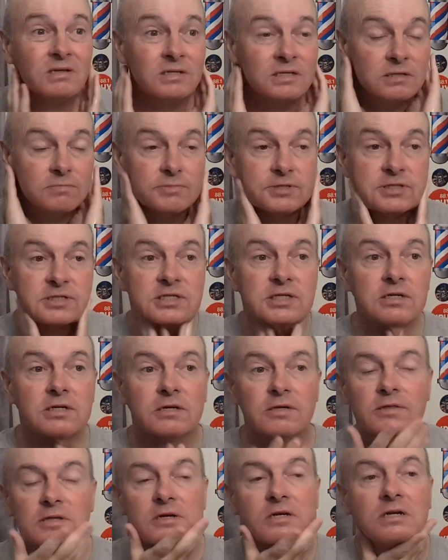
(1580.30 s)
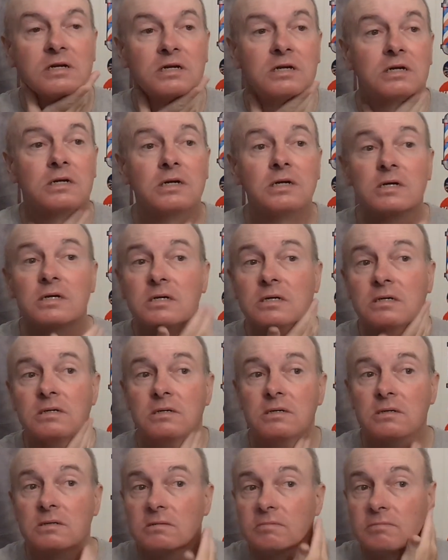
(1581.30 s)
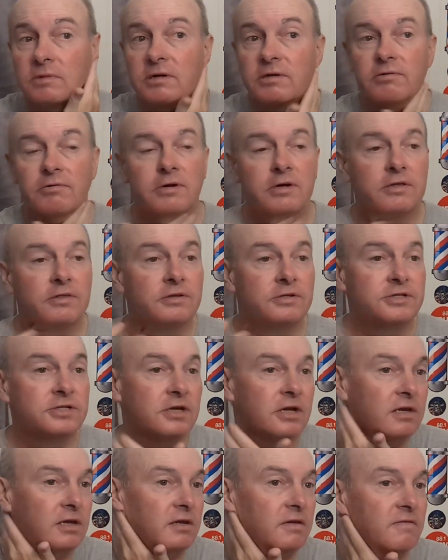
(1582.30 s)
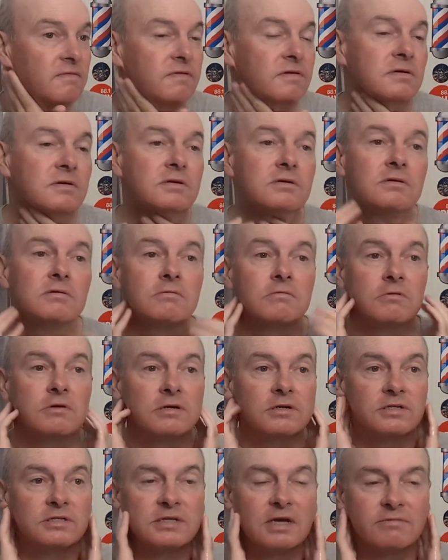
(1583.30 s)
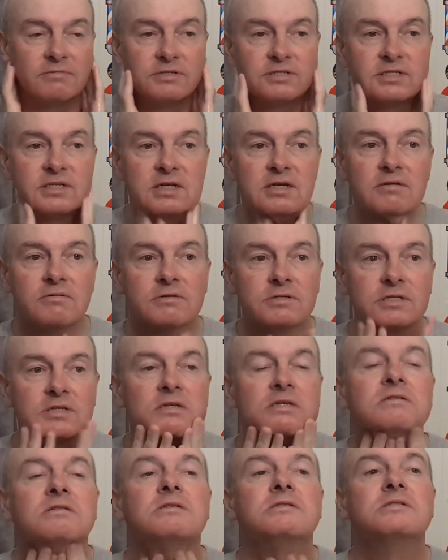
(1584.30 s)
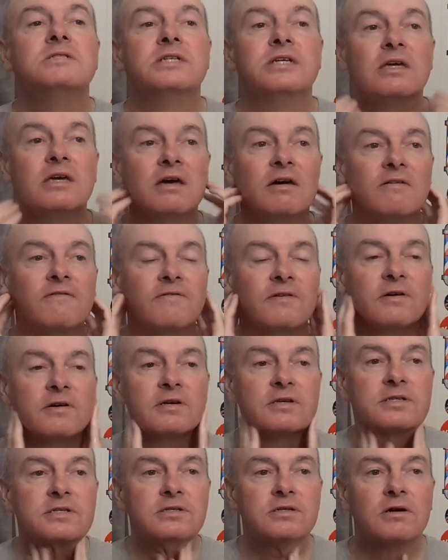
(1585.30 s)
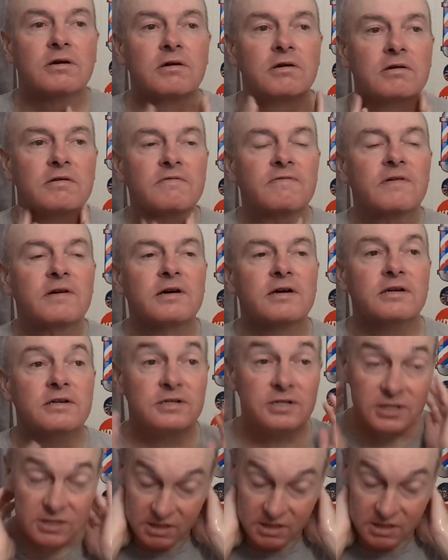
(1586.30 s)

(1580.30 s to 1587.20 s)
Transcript: Some sting there. By the way, the shave was, I would say it was a DFS, a darn fine